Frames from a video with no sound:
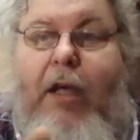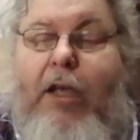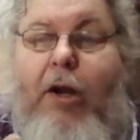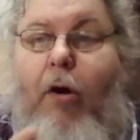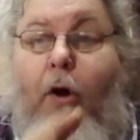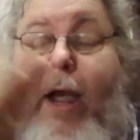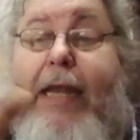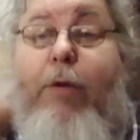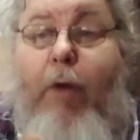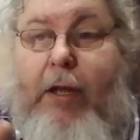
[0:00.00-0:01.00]
you know, or
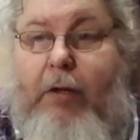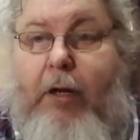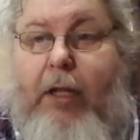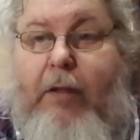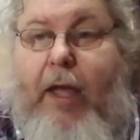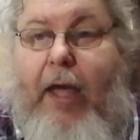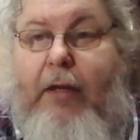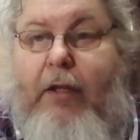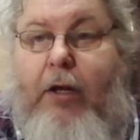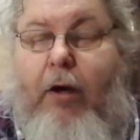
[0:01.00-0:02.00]
any writer like that,
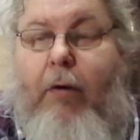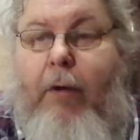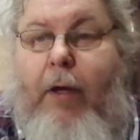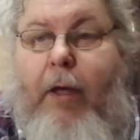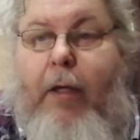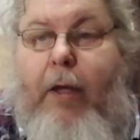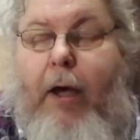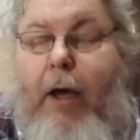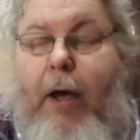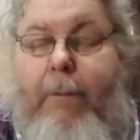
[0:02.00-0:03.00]
you know
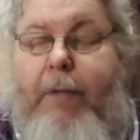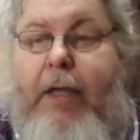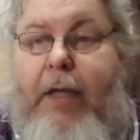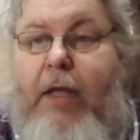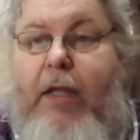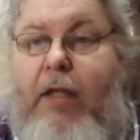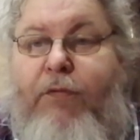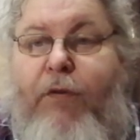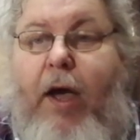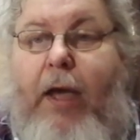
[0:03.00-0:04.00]
um, it, it's
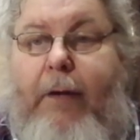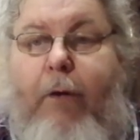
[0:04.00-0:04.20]
fine.